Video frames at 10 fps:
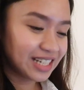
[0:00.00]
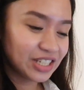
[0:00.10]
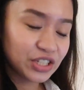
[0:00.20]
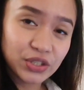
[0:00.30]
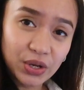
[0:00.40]

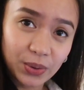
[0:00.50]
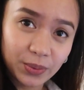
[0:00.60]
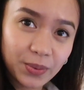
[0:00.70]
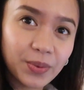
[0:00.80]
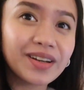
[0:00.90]
So
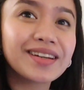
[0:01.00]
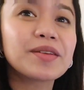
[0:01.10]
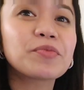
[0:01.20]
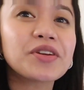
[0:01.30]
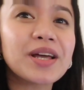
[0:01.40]
we're gonna
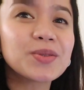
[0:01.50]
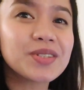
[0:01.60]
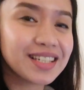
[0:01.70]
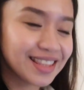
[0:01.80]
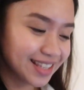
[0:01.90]
pronounce
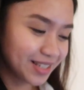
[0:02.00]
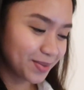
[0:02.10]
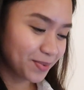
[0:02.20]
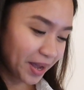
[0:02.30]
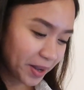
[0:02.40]
it this
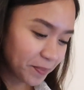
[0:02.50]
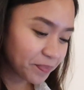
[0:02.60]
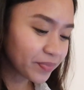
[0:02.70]
way.